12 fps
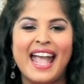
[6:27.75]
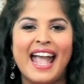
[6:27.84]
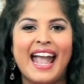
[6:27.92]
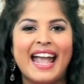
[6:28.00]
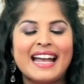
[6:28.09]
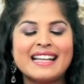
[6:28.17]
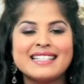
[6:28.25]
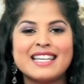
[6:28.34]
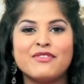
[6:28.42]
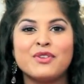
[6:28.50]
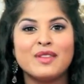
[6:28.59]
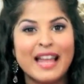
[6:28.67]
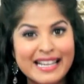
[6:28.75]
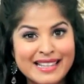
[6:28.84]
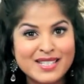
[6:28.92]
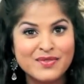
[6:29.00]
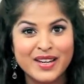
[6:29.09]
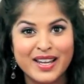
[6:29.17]
And if you like
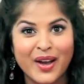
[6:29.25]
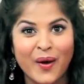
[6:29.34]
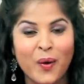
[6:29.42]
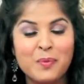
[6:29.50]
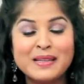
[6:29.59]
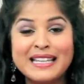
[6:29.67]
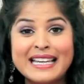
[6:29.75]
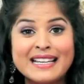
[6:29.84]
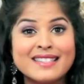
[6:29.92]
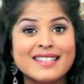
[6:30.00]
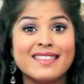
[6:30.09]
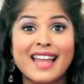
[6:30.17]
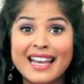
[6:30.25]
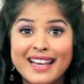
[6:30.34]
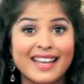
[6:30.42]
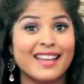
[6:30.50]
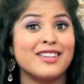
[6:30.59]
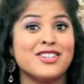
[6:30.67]
this video, please
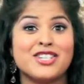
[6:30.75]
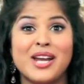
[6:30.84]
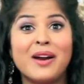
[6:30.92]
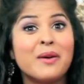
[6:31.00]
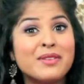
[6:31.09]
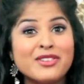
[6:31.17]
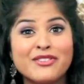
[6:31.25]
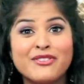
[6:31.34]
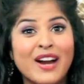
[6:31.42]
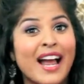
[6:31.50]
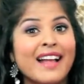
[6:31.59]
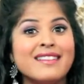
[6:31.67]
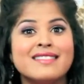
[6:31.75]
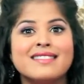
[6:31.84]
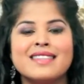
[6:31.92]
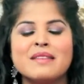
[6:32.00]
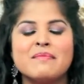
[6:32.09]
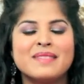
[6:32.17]
like it, share it with your
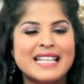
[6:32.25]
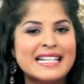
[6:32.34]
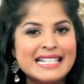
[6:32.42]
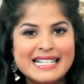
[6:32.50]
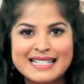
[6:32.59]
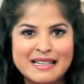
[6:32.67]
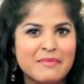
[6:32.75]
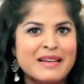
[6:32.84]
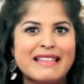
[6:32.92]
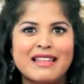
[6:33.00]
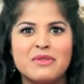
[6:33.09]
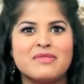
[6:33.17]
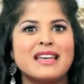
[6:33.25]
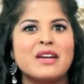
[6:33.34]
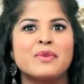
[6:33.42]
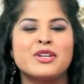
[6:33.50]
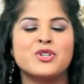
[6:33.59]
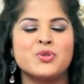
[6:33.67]
friends, send it to somebody that you
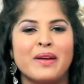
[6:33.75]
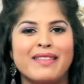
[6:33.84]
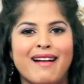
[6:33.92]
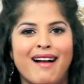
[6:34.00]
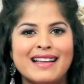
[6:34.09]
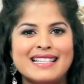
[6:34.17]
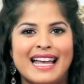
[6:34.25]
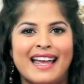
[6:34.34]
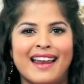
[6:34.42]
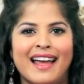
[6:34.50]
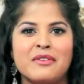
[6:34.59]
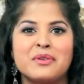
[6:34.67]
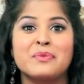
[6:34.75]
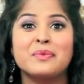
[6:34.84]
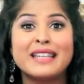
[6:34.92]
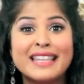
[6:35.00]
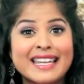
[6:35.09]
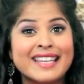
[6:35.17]
think would enjoy the content. I would
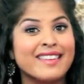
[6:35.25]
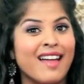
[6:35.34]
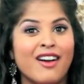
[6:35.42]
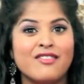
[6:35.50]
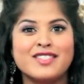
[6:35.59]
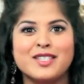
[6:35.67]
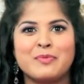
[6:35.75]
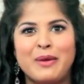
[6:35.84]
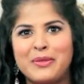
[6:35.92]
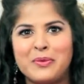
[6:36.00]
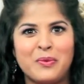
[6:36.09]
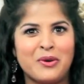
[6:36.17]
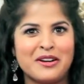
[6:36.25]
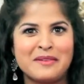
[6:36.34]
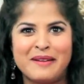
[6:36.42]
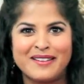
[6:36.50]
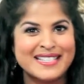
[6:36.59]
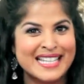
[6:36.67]
really love to spread the word
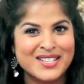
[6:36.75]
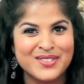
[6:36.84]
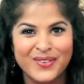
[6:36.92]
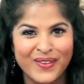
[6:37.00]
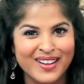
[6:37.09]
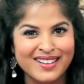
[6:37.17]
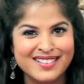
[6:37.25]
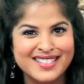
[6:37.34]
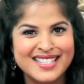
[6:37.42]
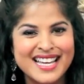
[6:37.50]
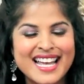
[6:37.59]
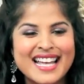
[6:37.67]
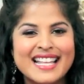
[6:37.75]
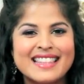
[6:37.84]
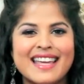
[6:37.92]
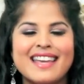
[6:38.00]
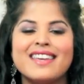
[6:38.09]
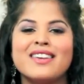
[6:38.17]
about essential oils.
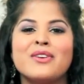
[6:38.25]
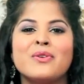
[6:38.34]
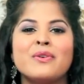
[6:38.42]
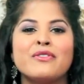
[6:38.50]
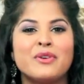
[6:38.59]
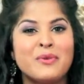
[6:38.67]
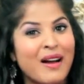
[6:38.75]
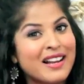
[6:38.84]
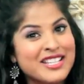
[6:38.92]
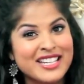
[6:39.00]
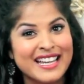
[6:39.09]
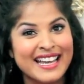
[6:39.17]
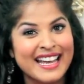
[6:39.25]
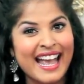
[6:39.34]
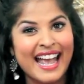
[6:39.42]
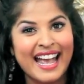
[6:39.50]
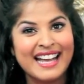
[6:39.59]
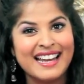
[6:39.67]
Thank you for watching,
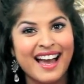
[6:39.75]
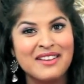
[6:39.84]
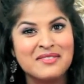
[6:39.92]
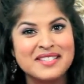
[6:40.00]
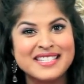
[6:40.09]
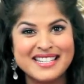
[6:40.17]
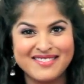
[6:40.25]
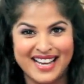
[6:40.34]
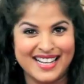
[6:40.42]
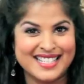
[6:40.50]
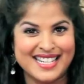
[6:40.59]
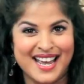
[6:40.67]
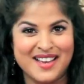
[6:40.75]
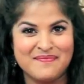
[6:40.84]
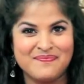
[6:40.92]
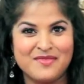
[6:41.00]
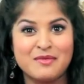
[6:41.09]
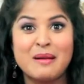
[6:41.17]
and I will see you next
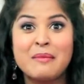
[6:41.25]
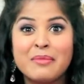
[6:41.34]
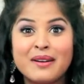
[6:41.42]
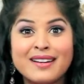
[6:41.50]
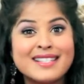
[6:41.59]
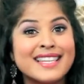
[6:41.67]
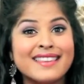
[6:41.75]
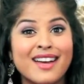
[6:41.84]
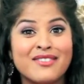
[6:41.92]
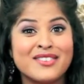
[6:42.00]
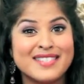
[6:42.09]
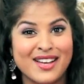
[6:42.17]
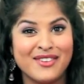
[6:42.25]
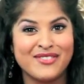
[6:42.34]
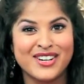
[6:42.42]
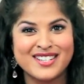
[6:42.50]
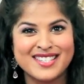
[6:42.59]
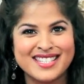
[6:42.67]
time. Remember to love yourself
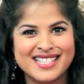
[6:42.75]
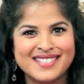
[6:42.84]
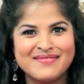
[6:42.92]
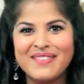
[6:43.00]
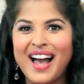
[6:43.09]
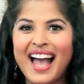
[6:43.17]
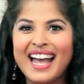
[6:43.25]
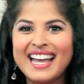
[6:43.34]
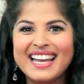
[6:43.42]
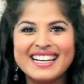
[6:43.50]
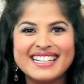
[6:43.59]
first. Bye.